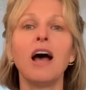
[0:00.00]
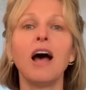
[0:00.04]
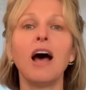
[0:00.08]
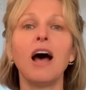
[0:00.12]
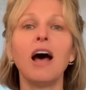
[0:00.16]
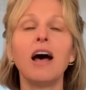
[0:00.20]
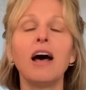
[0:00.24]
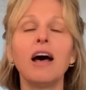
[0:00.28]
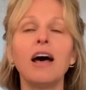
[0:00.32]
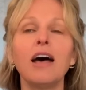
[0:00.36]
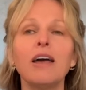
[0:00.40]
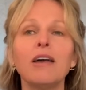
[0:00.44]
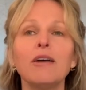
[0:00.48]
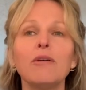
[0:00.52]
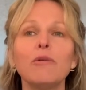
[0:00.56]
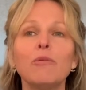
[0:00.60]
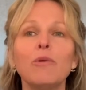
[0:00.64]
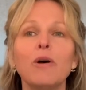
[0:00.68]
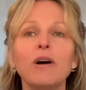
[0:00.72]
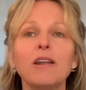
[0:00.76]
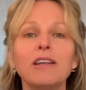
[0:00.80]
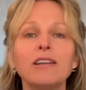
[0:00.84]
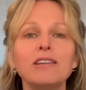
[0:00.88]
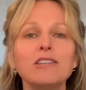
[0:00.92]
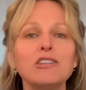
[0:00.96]
I
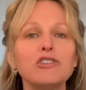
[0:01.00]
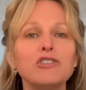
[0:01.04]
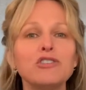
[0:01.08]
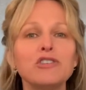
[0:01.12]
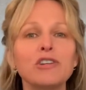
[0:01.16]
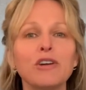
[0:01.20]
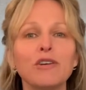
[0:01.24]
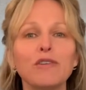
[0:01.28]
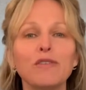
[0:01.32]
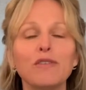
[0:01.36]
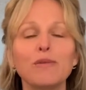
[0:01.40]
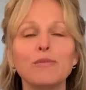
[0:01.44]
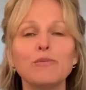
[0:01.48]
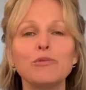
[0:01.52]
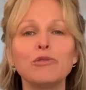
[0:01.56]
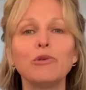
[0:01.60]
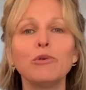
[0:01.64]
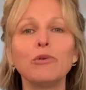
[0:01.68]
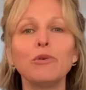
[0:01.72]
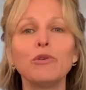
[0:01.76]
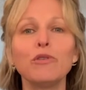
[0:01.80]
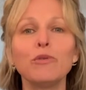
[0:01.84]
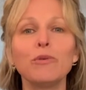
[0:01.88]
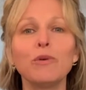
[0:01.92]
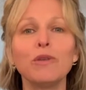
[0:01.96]
wanted to share some
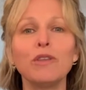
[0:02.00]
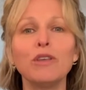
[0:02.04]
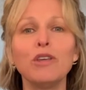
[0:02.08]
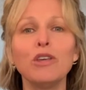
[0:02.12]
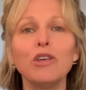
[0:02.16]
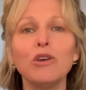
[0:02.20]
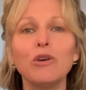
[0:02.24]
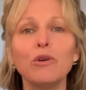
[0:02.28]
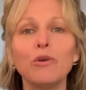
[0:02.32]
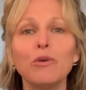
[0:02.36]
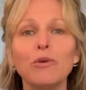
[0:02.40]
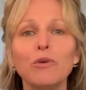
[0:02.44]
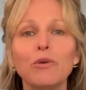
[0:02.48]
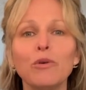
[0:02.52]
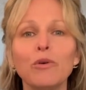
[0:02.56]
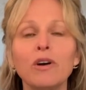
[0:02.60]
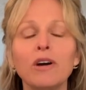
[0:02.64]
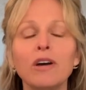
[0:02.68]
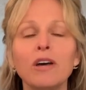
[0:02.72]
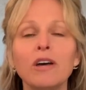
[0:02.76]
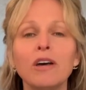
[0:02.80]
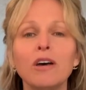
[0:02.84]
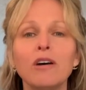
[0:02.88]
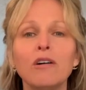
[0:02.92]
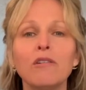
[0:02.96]
tools with you
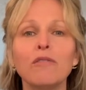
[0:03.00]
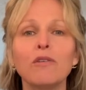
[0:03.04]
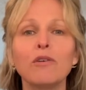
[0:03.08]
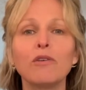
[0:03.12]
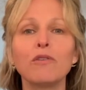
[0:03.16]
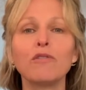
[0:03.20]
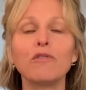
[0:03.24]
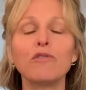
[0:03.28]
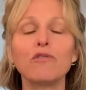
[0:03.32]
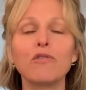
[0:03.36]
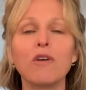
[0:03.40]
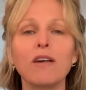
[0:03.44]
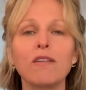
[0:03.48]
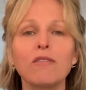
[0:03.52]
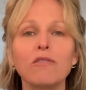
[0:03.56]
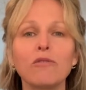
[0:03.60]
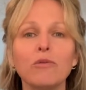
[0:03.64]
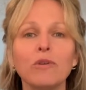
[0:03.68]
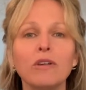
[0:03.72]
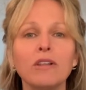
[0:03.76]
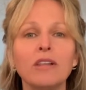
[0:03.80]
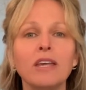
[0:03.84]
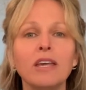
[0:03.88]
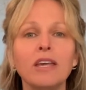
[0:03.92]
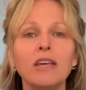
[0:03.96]
for stress
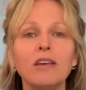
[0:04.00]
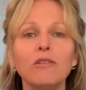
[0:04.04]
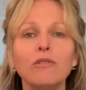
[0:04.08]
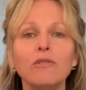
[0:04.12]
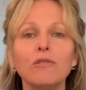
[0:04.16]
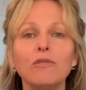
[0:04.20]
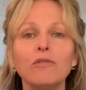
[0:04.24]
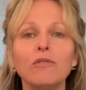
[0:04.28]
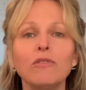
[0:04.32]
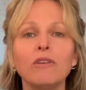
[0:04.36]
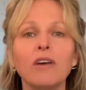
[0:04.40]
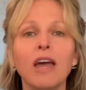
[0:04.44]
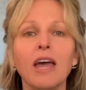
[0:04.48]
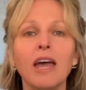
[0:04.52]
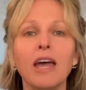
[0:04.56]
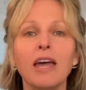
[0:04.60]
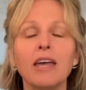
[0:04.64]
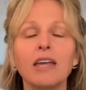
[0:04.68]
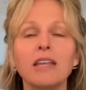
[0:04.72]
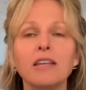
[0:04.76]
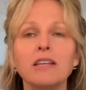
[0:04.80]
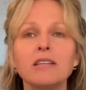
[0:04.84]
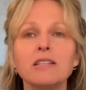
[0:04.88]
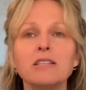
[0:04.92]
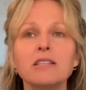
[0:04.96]
relief
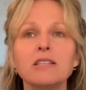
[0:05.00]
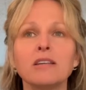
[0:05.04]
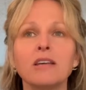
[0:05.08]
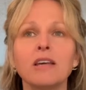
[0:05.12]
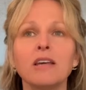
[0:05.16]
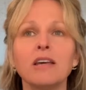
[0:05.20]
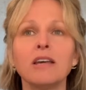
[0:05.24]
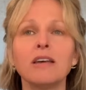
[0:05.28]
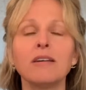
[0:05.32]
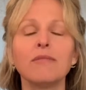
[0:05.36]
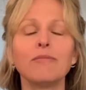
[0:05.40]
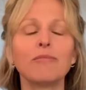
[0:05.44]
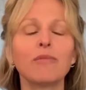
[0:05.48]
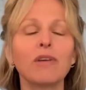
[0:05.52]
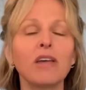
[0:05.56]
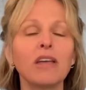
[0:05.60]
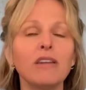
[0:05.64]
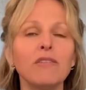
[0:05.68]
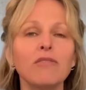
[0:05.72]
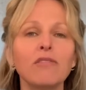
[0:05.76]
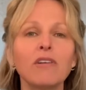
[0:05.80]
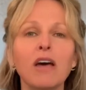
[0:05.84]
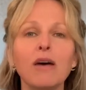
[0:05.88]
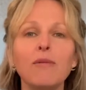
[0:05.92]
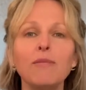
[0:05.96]
and kind
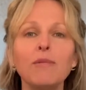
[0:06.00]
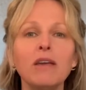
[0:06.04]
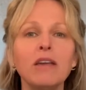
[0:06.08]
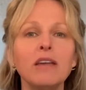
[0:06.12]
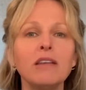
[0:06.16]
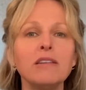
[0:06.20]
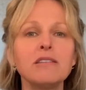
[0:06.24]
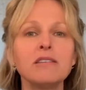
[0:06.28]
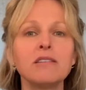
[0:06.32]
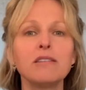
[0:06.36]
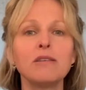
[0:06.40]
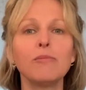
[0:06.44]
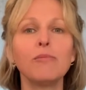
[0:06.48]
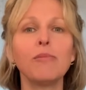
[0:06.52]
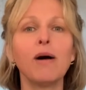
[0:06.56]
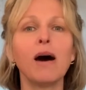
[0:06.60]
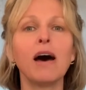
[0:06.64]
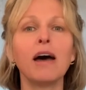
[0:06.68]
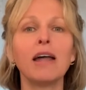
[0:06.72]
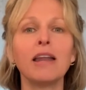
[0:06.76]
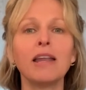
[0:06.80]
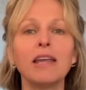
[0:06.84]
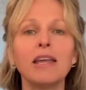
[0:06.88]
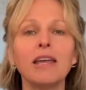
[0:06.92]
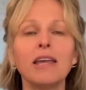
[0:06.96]
of coming into the
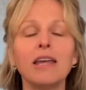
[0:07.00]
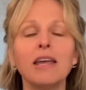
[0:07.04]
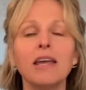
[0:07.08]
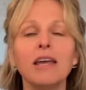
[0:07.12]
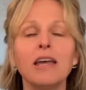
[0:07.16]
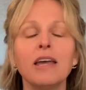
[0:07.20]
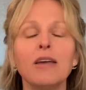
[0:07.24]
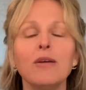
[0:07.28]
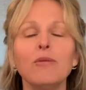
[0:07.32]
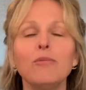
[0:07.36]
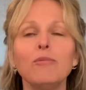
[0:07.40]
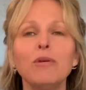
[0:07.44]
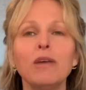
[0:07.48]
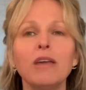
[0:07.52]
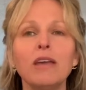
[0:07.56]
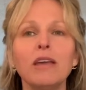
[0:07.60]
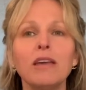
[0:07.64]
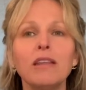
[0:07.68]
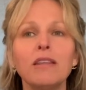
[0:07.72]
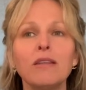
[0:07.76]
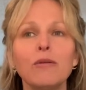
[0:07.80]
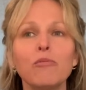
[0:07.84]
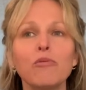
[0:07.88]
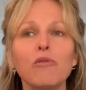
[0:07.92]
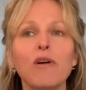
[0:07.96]
body. Being
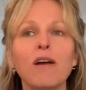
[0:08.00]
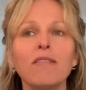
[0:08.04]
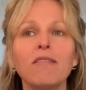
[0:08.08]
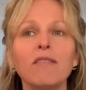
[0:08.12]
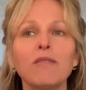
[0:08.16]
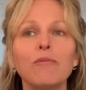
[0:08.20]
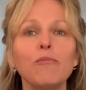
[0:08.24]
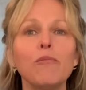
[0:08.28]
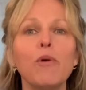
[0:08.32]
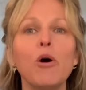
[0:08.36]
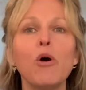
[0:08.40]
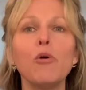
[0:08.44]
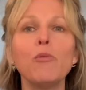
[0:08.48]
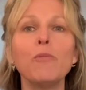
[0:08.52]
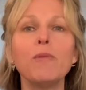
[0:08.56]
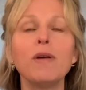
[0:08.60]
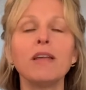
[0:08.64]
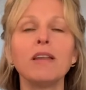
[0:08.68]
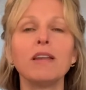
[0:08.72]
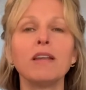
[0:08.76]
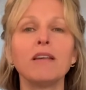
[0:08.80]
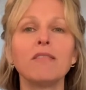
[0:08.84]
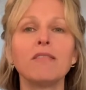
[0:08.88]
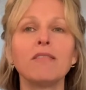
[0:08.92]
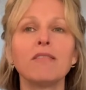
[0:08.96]
in the present
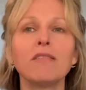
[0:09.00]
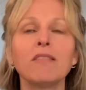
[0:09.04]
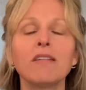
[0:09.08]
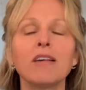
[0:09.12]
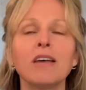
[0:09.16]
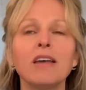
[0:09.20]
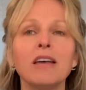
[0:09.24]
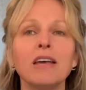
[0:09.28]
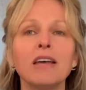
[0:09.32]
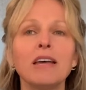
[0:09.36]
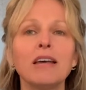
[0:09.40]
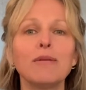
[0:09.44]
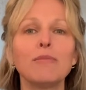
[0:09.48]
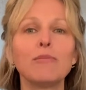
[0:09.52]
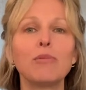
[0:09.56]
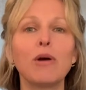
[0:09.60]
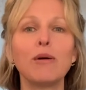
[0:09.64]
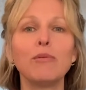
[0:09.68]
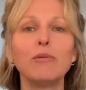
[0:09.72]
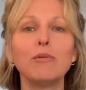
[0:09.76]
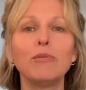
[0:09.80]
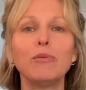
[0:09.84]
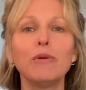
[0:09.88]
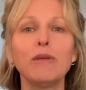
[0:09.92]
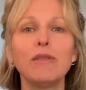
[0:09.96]
moment is
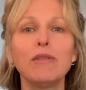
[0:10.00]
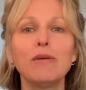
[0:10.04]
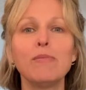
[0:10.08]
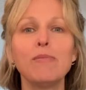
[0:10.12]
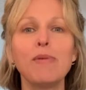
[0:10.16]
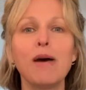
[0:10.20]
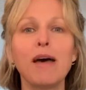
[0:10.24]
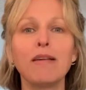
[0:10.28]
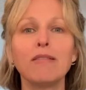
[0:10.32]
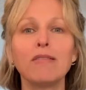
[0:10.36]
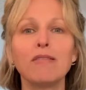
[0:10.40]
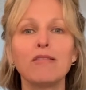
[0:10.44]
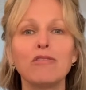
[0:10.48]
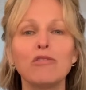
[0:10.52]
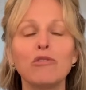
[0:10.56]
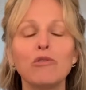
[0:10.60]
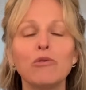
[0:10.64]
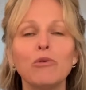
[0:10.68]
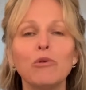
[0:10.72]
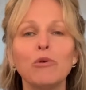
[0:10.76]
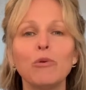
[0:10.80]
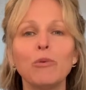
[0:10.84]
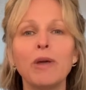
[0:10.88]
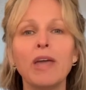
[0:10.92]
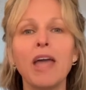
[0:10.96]
probably the best
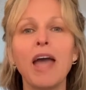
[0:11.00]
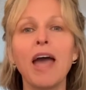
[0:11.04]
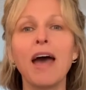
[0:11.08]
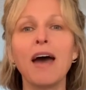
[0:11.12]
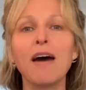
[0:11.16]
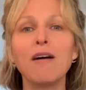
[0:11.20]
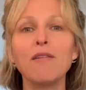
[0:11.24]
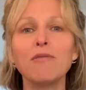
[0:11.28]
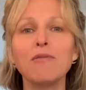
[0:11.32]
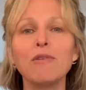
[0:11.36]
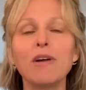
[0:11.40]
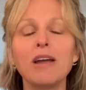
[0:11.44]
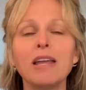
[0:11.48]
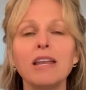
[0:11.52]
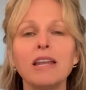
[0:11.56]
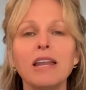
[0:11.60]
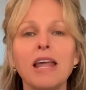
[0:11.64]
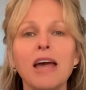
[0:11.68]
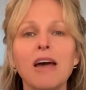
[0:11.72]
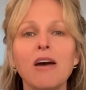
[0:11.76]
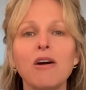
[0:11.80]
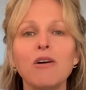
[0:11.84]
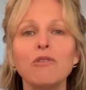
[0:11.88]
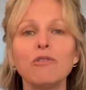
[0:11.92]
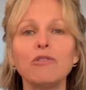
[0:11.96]
tool we have right
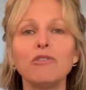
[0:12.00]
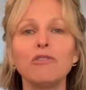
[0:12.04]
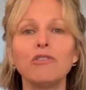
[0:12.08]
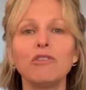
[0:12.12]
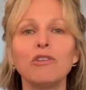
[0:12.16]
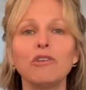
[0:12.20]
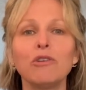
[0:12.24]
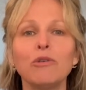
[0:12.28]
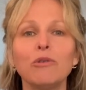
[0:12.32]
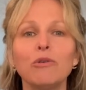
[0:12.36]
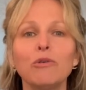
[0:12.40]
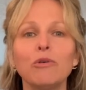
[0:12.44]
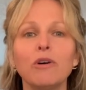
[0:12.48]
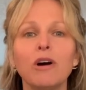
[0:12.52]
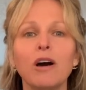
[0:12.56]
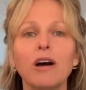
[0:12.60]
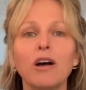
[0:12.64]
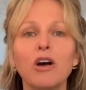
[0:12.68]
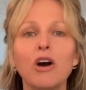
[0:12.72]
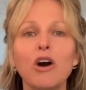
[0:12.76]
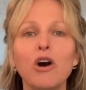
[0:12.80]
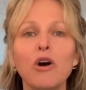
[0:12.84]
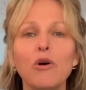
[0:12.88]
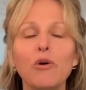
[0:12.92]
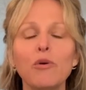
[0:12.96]
now to
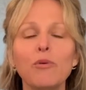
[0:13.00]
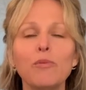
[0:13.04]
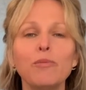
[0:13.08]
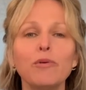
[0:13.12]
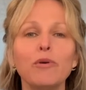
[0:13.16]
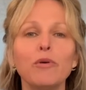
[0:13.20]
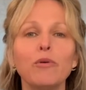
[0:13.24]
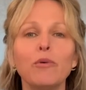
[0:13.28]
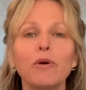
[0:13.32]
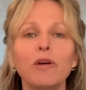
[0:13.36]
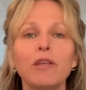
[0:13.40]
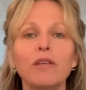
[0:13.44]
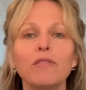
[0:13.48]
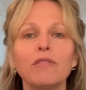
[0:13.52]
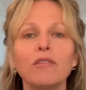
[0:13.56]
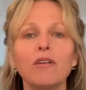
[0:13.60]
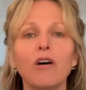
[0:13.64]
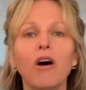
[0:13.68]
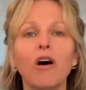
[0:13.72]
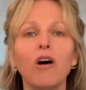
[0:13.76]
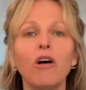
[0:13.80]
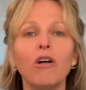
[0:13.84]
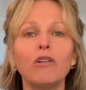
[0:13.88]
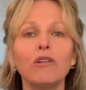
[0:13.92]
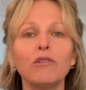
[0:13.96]
cope with
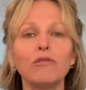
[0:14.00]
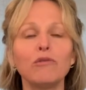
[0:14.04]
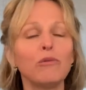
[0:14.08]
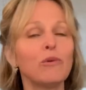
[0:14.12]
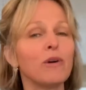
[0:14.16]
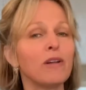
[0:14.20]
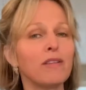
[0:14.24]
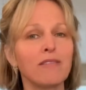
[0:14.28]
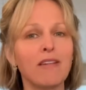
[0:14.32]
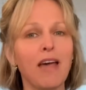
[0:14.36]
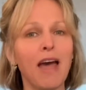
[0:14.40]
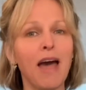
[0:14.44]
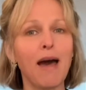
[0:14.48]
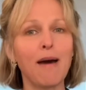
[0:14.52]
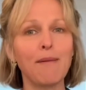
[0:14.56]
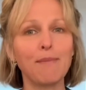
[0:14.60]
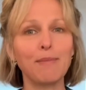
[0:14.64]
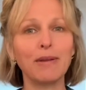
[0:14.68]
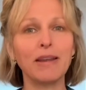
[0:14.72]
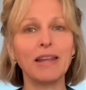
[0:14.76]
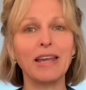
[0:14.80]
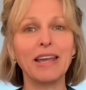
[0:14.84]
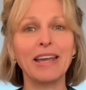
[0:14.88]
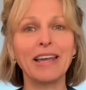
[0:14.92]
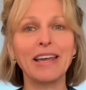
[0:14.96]
all of what's
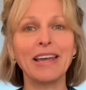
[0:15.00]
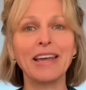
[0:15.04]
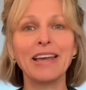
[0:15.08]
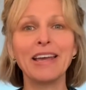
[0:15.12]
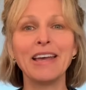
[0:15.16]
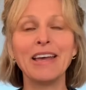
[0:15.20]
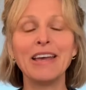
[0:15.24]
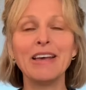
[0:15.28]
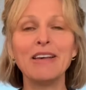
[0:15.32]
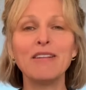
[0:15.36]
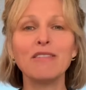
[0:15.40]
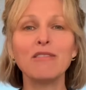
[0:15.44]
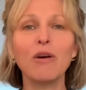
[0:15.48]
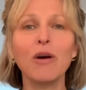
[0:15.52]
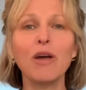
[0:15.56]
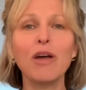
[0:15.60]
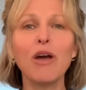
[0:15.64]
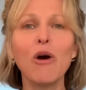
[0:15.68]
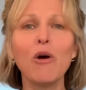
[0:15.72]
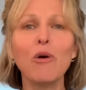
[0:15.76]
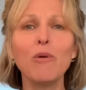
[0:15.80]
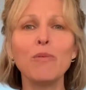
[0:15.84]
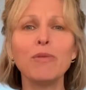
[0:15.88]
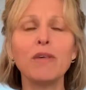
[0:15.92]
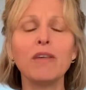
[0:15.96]
happening. So I
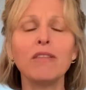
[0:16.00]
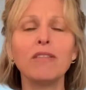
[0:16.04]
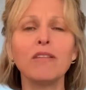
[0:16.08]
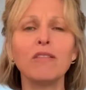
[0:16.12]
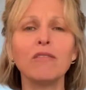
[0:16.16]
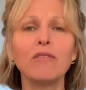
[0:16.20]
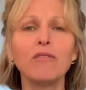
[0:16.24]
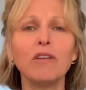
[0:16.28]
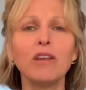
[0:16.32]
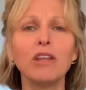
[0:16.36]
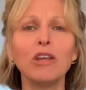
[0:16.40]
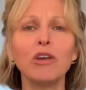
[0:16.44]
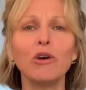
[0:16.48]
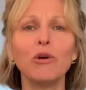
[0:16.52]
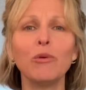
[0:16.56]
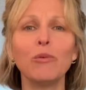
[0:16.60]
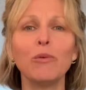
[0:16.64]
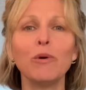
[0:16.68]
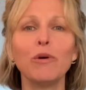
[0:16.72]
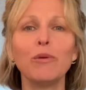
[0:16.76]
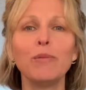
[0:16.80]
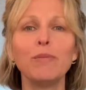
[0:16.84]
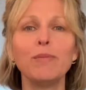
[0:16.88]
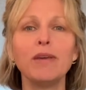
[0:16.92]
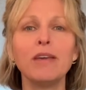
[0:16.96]
hope that this video
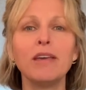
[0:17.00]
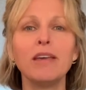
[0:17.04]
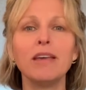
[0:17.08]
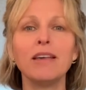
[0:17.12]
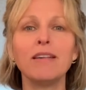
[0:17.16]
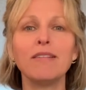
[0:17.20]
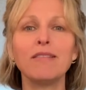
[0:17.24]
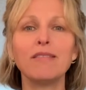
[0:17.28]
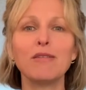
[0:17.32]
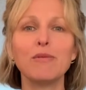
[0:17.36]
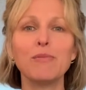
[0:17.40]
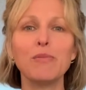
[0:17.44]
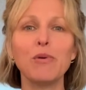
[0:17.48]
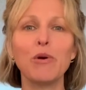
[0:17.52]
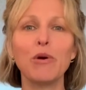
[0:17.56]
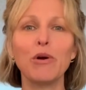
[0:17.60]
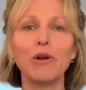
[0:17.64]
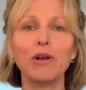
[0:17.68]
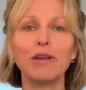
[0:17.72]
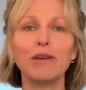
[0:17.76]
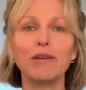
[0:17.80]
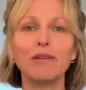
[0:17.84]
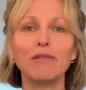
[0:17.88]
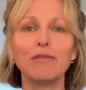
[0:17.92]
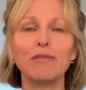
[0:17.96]
will be
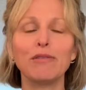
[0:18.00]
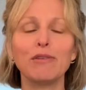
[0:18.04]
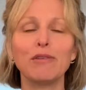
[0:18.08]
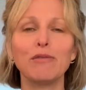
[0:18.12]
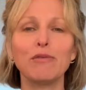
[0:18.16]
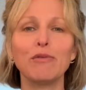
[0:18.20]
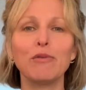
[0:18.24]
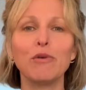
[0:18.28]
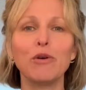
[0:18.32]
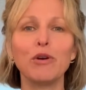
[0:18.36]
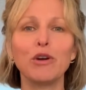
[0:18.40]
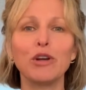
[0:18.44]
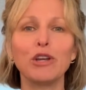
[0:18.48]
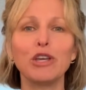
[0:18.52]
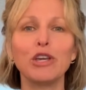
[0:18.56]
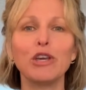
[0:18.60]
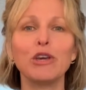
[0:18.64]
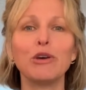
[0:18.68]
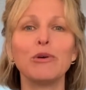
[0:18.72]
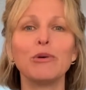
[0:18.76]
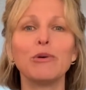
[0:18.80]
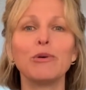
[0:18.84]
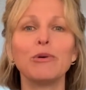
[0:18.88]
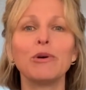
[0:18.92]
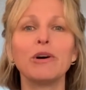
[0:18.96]
supportive for
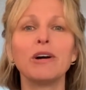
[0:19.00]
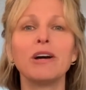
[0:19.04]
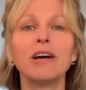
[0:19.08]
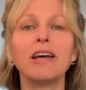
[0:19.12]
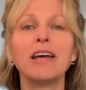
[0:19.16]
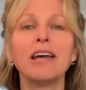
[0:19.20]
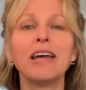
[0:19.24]
you.